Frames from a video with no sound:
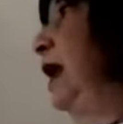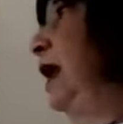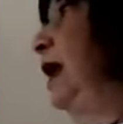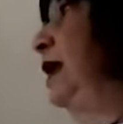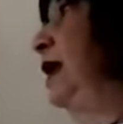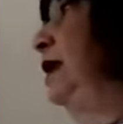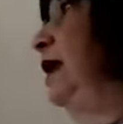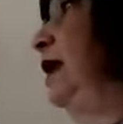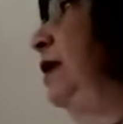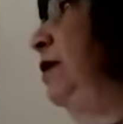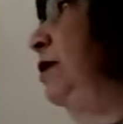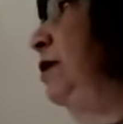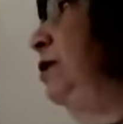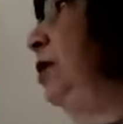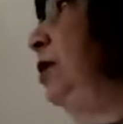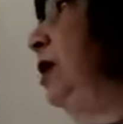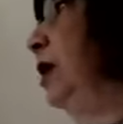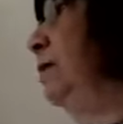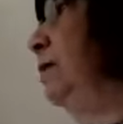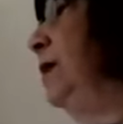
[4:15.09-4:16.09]
And now I
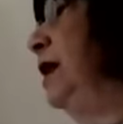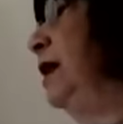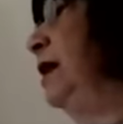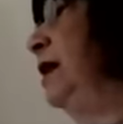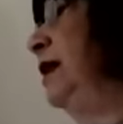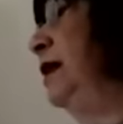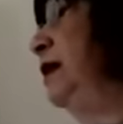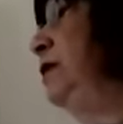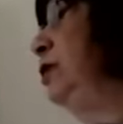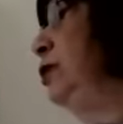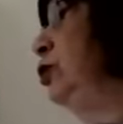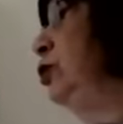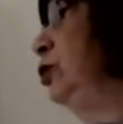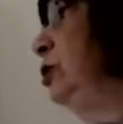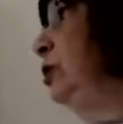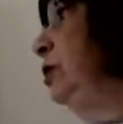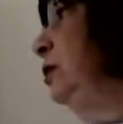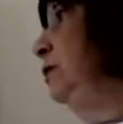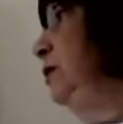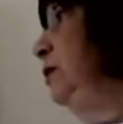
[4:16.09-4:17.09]
look at my last
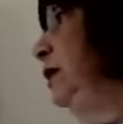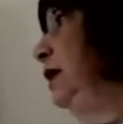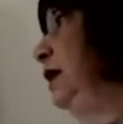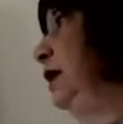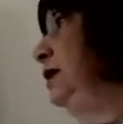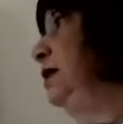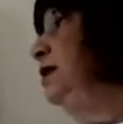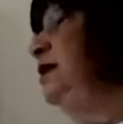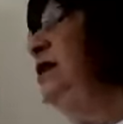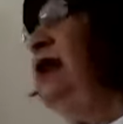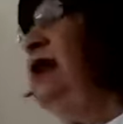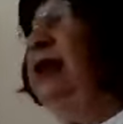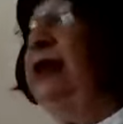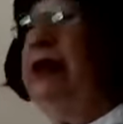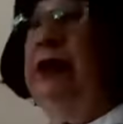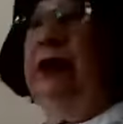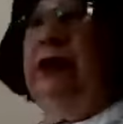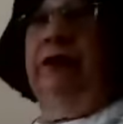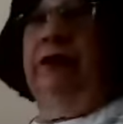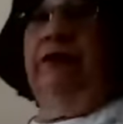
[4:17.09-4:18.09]
term, it's
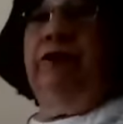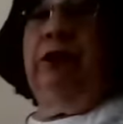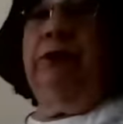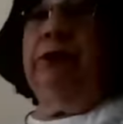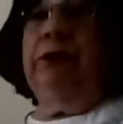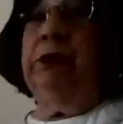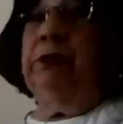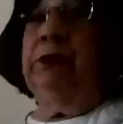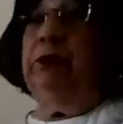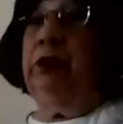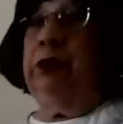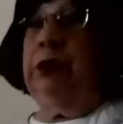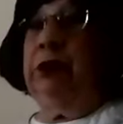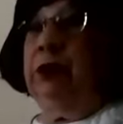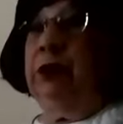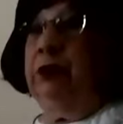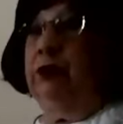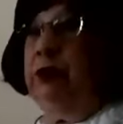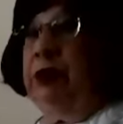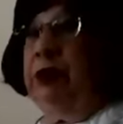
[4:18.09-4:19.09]
negative. Remember,
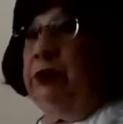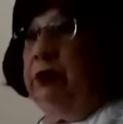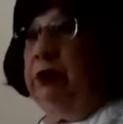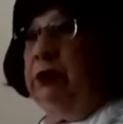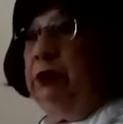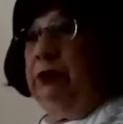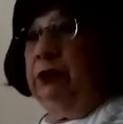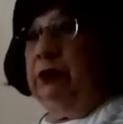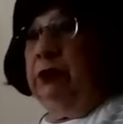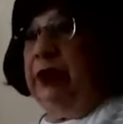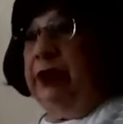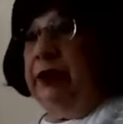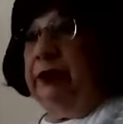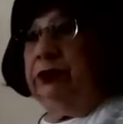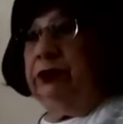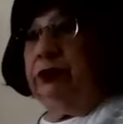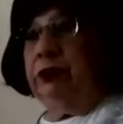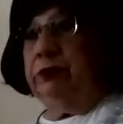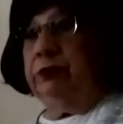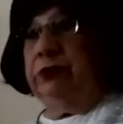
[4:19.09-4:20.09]
when the
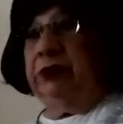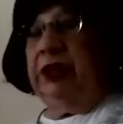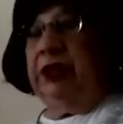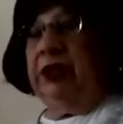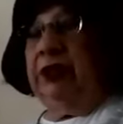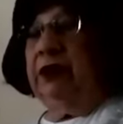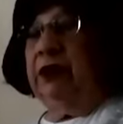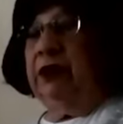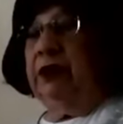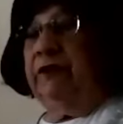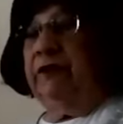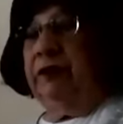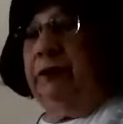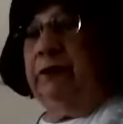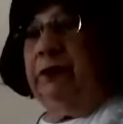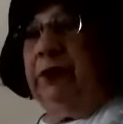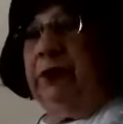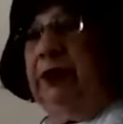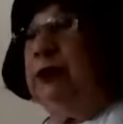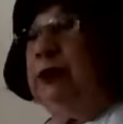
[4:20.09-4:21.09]
last term is negative, it
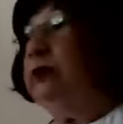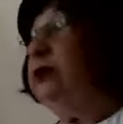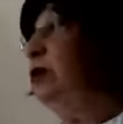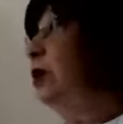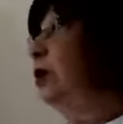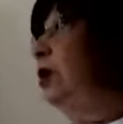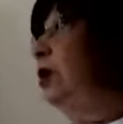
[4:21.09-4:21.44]
means